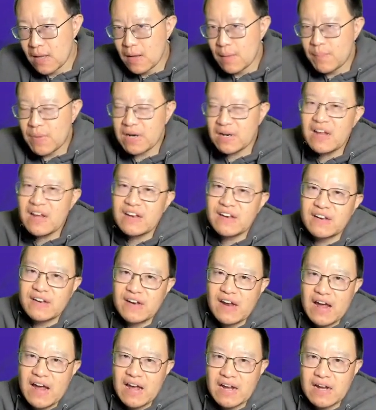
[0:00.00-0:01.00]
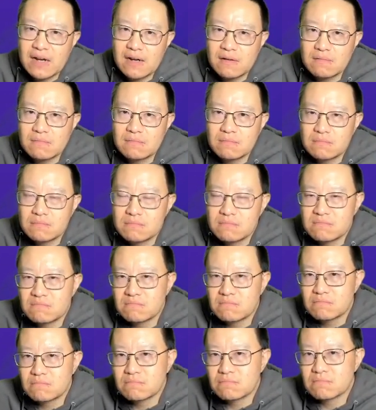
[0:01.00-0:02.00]
But let's say,
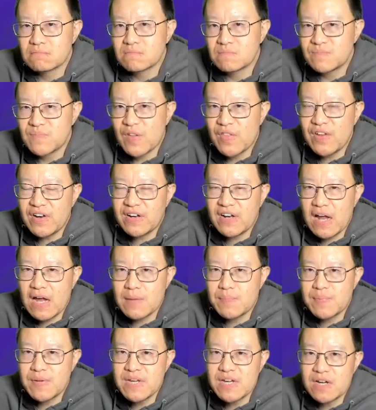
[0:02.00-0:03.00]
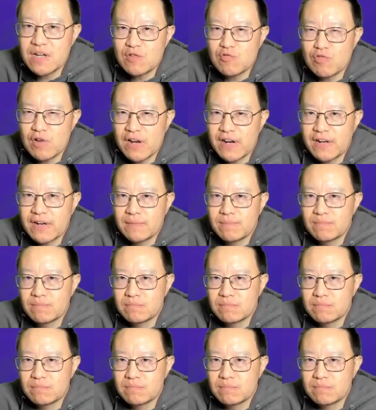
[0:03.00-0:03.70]
for this IP address,